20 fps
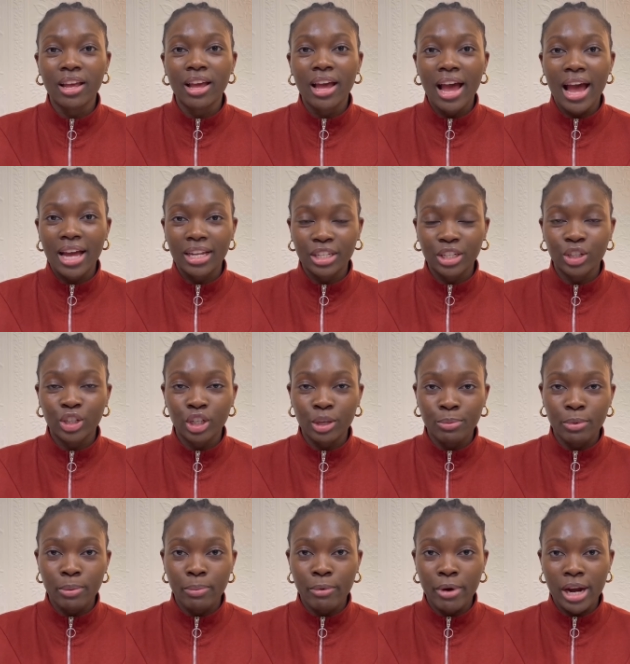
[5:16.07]
at a cheaper
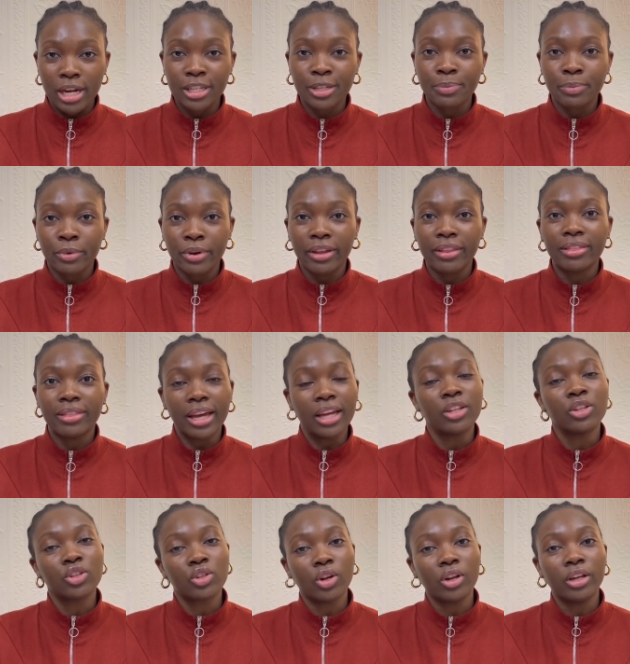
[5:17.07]
price point than
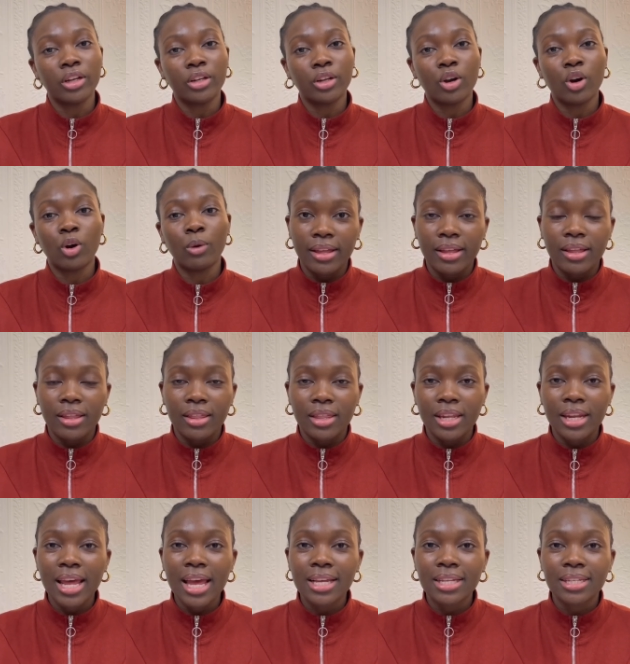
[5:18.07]
solid gold. The
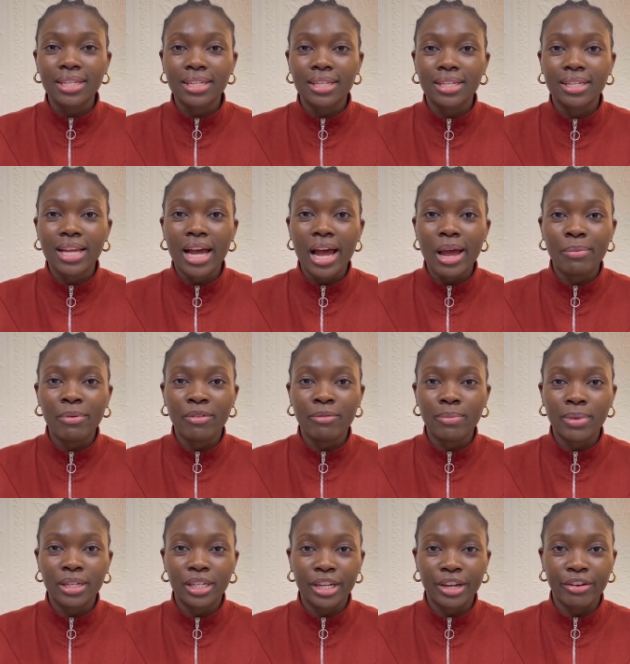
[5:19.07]
next type of
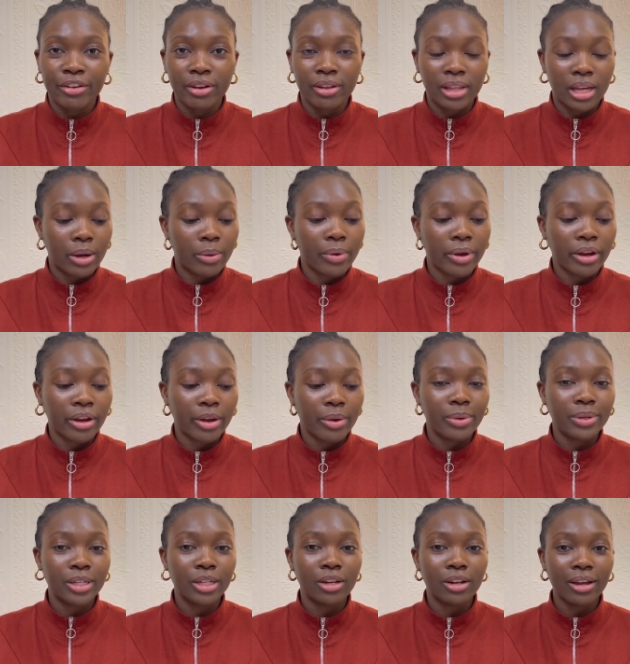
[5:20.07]
material that we're going
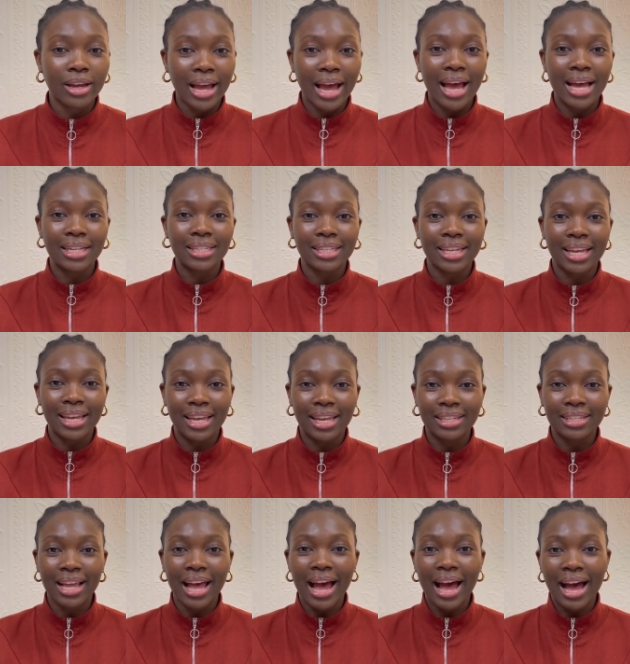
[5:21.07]
to look at is
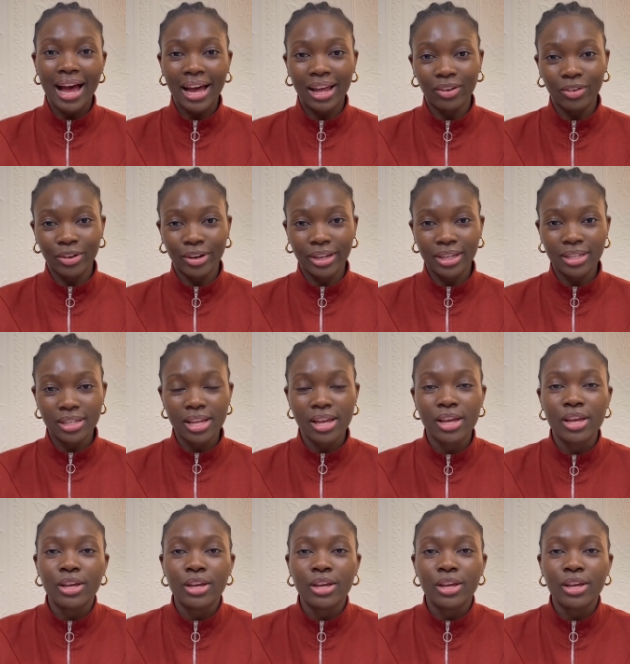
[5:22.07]
alloys.